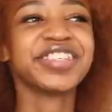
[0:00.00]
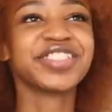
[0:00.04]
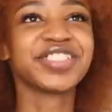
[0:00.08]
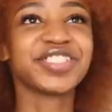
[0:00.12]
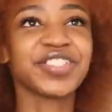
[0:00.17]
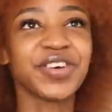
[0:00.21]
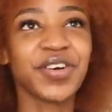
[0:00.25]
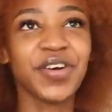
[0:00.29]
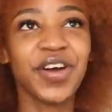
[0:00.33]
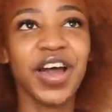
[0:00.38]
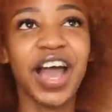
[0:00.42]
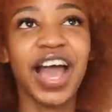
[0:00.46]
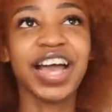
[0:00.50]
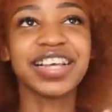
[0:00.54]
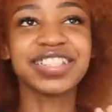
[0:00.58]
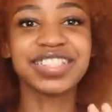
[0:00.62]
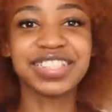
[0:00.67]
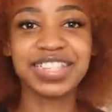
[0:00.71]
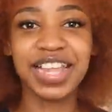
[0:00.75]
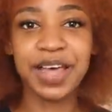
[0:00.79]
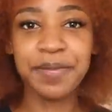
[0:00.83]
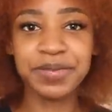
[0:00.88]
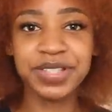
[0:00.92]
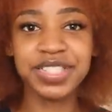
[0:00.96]
So I
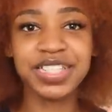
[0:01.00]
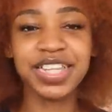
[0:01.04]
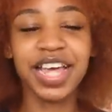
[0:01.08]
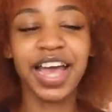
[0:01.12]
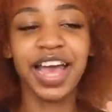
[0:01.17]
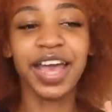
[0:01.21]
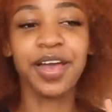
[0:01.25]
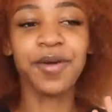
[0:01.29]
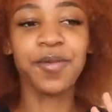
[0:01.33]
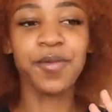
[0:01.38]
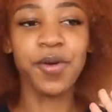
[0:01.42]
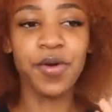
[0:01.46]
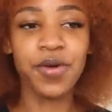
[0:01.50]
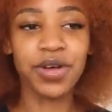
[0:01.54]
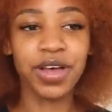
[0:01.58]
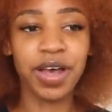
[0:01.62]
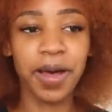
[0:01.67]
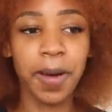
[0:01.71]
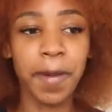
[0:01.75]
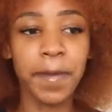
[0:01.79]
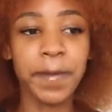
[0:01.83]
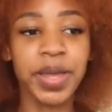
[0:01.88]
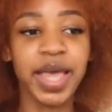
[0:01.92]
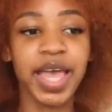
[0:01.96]
slept, I woke
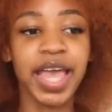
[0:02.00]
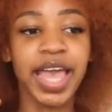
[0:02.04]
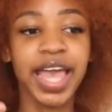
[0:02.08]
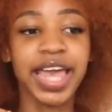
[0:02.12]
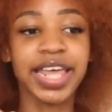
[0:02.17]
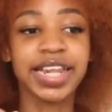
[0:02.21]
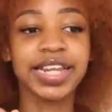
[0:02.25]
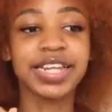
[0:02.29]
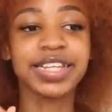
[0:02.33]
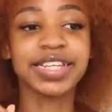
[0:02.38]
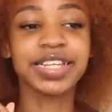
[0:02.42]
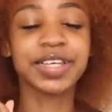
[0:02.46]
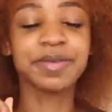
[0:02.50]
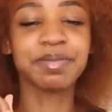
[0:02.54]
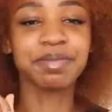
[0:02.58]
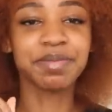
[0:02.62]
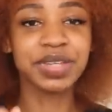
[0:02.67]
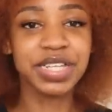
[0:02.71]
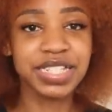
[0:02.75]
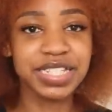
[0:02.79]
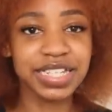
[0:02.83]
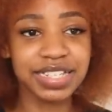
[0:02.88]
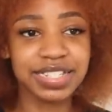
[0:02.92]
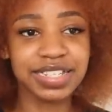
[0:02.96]
up, and
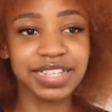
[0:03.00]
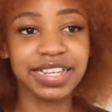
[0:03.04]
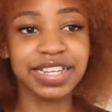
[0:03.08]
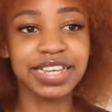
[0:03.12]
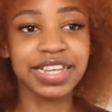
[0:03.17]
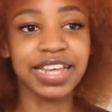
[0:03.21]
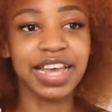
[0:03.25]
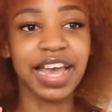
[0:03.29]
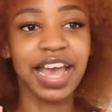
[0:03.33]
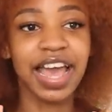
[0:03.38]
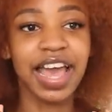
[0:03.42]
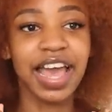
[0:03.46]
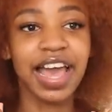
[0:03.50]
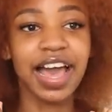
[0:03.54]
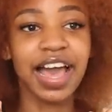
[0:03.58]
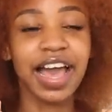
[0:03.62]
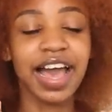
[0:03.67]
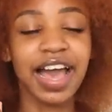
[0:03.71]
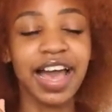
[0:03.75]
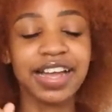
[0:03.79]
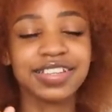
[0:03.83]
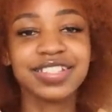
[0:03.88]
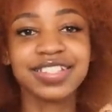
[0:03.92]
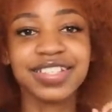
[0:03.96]
immediately
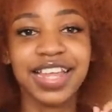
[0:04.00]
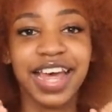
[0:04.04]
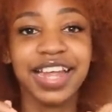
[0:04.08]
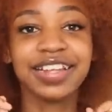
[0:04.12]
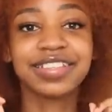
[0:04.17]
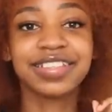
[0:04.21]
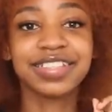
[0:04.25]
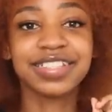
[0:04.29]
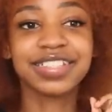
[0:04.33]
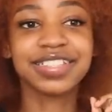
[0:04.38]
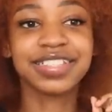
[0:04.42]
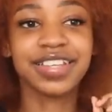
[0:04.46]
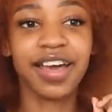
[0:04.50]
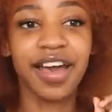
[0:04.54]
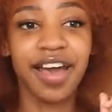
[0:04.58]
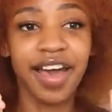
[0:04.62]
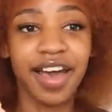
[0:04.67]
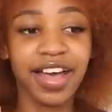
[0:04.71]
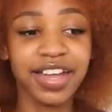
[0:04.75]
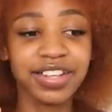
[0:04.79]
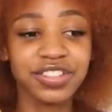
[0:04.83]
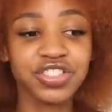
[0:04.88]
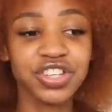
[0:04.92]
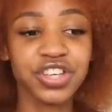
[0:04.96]
I just had this
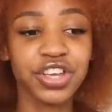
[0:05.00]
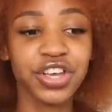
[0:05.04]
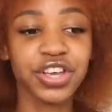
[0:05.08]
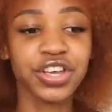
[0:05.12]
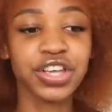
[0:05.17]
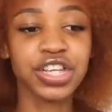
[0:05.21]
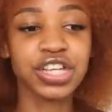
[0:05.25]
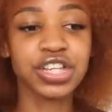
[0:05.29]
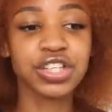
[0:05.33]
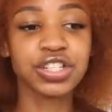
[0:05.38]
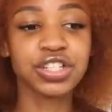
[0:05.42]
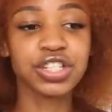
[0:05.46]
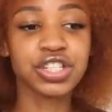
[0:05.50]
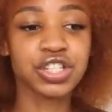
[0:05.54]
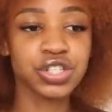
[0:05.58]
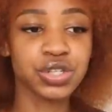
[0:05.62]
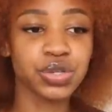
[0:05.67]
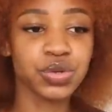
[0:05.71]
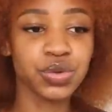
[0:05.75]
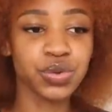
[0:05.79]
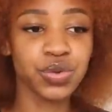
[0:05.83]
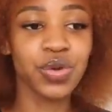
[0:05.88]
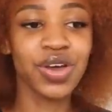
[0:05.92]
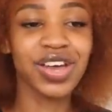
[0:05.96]
urge
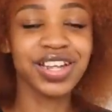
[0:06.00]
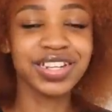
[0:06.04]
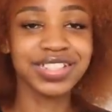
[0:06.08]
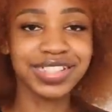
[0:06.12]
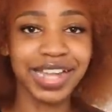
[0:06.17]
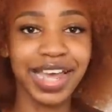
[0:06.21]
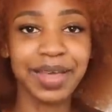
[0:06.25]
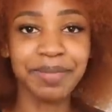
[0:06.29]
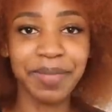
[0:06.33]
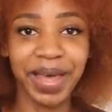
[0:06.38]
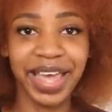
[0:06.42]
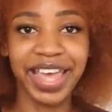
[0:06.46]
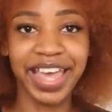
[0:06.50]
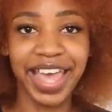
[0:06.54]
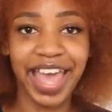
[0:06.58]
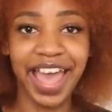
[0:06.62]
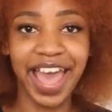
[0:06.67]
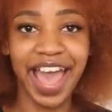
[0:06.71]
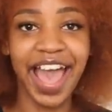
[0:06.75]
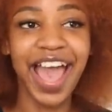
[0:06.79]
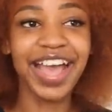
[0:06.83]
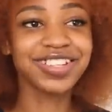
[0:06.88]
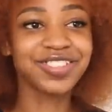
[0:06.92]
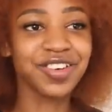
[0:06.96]
to dye my
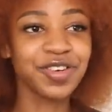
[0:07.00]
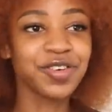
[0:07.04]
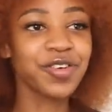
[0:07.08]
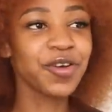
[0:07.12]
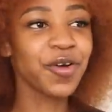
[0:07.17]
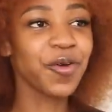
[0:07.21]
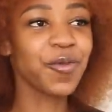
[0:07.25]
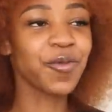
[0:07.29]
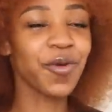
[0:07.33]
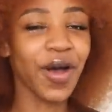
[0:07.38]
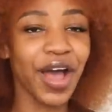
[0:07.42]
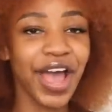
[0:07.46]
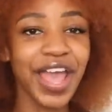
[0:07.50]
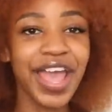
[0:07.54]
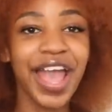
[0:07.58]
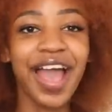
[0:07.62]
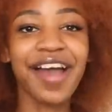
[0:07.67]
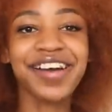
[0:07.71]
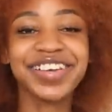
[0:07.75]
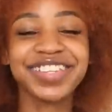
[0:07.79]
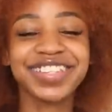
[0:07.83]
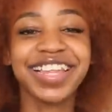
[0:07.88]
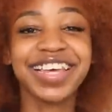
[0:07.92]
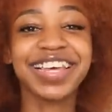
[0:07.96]
hair. I don't know why,
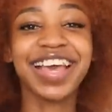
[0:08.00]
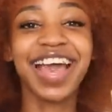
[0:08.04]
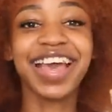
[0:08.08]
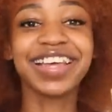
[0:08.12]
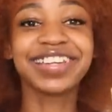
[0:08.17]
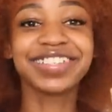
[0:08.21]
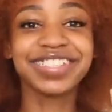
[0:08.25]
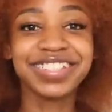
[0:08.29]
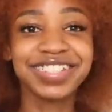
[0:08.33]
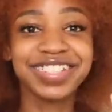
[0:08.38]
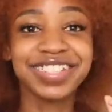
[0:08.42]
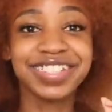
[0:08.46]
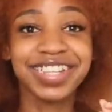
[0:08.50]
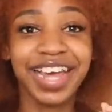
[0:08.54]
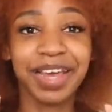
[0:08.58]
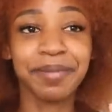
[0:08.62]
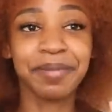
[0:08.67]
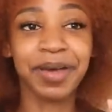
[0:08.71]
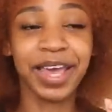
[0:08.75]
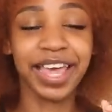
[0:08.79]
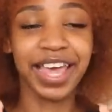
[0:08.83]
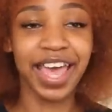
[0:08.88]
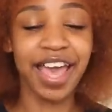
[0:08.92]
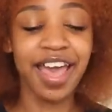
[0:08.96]
I was like, I need to
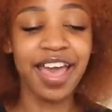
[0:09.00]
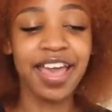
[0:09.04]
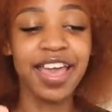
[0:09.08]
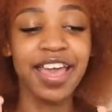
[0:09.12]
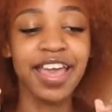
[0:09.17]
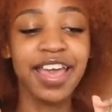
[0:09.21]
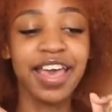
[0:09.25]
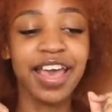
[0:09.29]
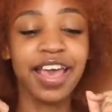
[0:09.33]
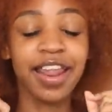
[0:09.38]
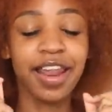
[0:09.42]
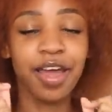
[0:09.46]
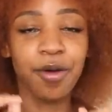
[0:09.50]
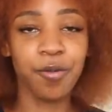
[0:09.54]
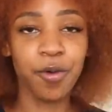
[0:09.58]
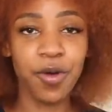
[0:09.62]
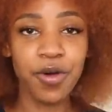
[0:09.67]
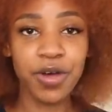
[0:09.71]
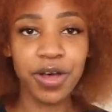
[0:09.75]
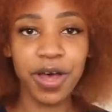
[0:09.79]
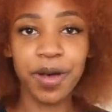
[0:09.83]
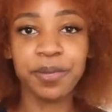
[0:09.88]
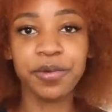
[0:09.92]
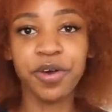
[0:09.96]
dye my hair. And I
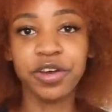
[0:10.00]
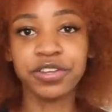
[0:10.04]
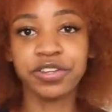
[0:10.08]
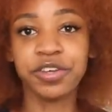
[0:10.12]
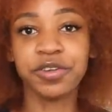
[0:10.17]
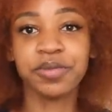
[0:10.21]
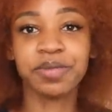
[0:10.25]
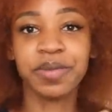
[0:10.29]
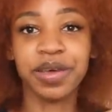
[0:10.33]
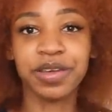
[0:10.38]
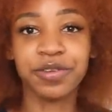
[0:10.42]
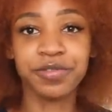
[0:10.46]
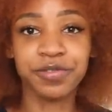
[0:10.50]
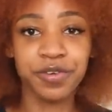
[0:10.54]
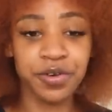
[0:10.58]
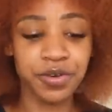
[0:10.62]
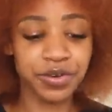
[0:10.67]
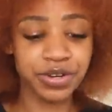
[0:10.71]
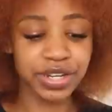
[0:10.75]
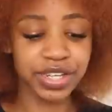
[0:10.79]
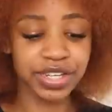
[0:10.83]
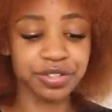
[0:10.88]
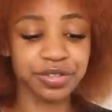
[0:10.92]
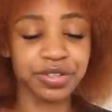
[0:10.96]
woke up, got out my
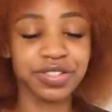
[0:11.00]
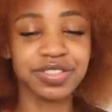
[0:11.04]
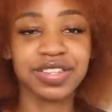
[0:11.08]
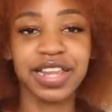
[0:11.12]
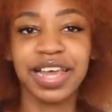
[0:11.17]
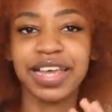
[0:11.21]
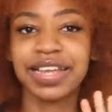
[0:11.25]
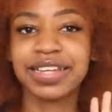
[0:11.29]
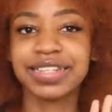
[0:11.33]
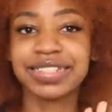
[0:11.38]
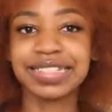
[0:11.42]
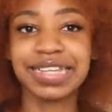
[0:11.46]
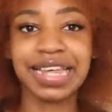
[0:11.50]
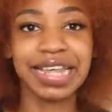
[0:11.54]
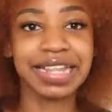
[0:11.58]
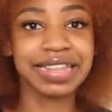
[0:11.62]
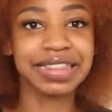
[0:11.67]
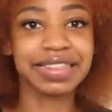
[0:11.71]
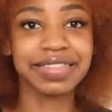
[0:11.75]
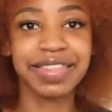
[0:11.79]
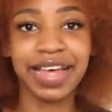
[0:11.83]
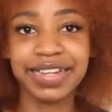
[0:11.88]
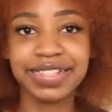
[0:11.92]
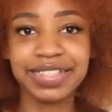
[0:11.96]
phone, it was like
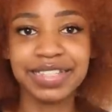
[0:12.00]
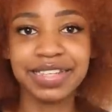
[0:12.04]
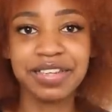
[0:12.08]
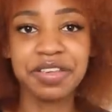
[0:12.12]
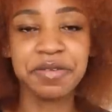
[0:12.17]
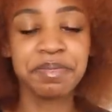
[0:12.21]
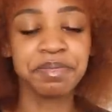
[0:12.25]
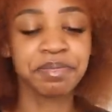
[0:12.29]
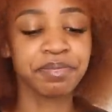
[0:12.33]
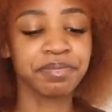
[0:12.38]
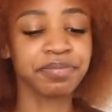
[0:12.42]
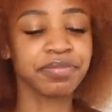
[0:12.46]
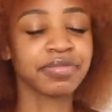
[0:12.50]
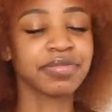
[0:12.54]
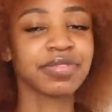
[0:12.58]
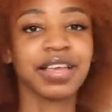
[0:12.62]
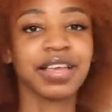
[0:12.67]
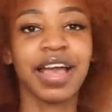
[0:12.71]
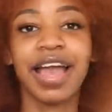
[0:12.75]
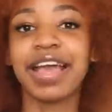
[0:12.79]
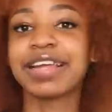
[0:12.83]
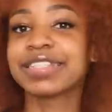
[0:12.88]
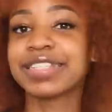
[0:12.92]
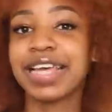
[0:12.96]
ten thirty.
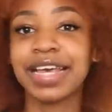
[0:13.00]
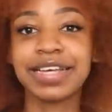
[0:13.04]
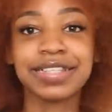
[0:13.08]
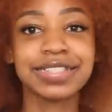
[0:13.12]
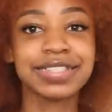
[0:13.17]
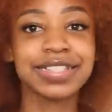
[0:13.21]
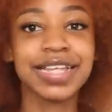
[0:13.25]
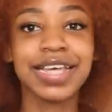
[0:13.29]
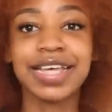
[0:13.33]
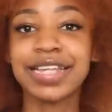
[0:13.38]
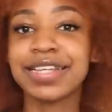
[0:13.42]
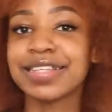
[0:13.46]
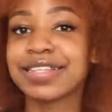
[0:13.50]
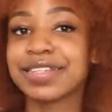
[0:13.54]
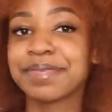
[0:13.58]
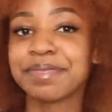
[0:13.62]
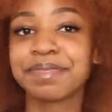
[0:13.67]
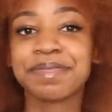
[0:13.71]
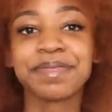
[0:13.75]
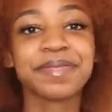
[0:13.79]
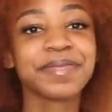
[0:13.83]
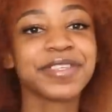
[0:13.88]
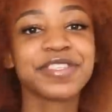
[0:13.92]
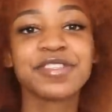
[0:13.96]
I texted
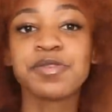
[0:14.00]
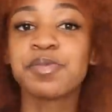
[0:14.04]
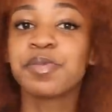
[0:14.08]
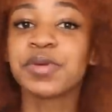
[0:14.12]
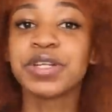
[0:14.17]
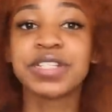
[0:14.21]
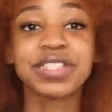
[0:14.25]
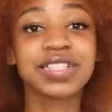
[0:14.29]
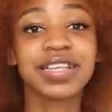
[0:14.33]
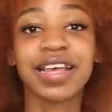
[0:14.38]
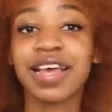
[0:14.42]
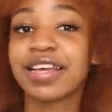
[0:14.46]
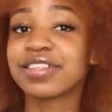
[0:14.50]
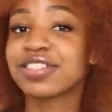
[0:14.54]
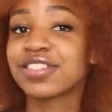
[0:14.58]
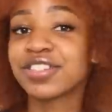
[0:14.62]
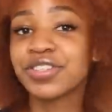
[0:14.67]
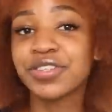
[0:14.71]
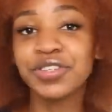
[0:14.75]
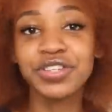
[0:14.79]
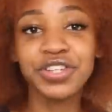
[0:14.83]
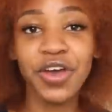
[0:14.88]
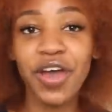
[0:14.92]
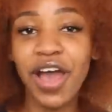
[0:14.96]
Spritz Hair
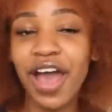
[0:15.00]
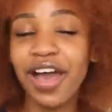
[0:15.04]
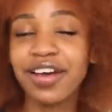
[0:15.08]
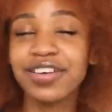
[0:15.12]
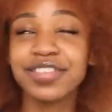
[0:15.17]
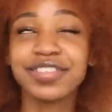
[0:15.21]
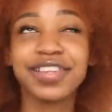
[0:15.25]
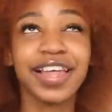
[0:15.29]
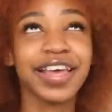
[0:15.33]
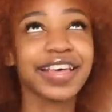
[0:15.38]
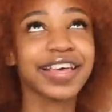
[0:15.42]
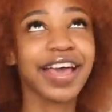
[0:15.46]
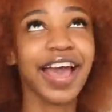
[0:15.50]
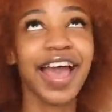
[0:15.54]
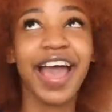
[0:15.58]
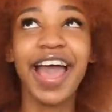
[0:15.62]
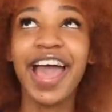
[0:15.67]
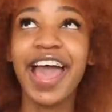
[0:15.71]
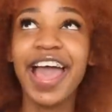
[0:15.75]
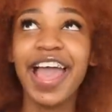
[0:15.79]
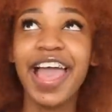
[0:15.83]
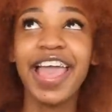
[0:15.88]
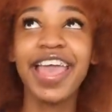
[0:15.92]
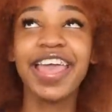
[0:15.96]
Studio. I was like,
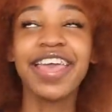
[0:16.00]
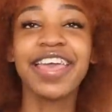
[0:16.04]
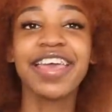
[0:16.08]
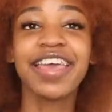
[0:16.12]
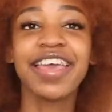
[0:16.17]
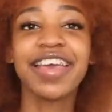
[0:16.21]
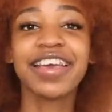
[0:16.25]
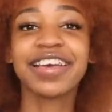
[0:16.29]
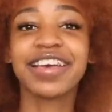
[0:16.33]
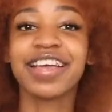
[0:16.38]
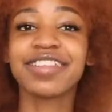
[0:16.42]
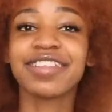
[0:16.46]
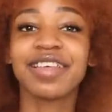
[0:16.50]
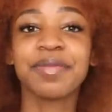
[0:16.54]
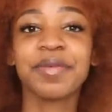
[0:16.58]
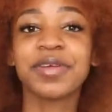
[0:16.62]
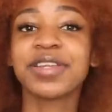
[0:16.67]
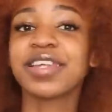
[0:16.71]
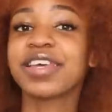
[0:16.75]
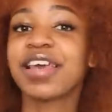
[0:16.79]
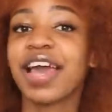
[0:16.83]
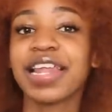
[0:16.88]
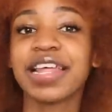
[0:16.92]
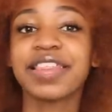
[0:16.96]
hi, can
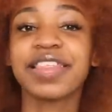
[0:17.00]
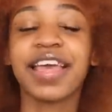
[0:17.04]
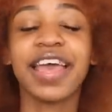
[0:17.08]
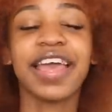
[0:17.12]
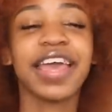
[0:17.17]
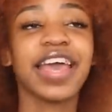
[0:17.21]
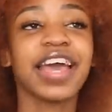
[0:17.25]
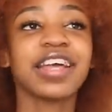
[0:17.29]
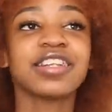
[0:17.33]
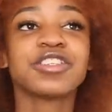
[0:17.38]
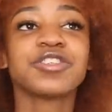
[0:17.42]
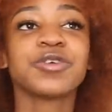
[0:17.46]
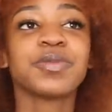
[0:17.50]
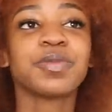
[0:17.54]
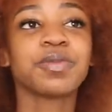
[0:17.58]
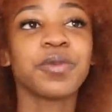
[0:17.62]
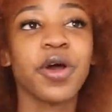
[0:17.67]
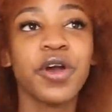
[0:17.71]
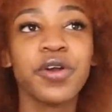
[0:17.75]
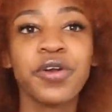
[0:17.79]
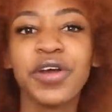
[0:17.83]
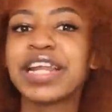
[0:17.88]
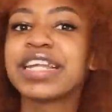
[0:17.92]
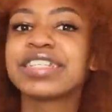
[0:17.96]
somebody color their hair
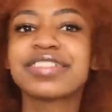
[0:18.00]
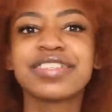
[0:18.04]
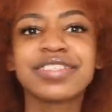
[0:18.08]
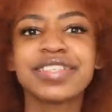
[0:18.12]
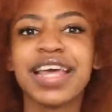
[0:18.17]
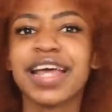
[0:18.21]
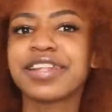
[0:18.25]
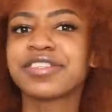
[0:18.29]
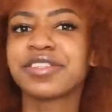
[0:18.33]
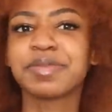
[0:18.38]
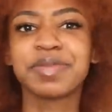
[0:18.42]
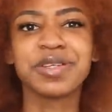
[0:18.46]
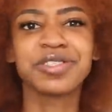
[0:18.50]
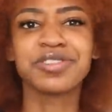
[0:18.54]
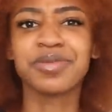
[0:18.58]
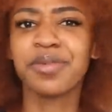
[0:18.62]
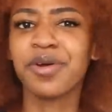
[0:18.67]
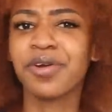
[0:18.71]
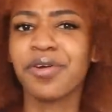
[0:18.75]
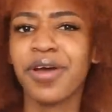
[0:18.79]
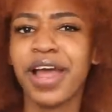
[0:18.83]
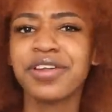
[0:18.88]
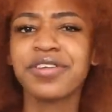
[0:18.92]
tomorrow? And it just had to be tomorrow.